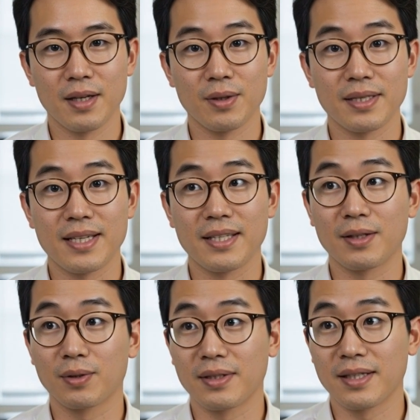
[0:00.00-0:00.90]
to extend
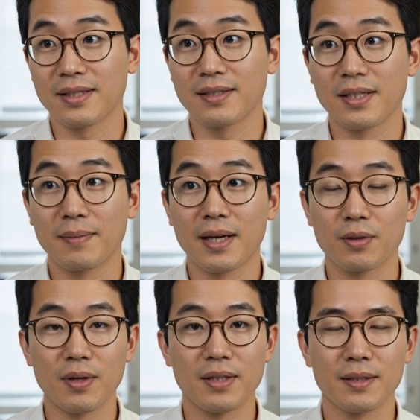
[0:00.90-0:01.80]
into at least some
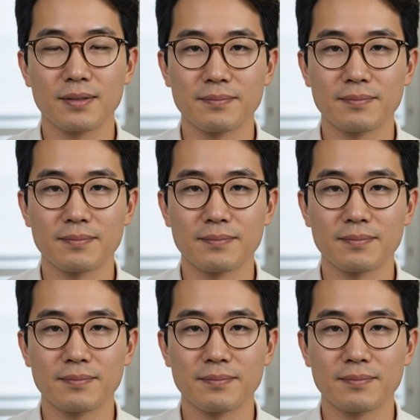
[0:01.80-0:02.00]
Android.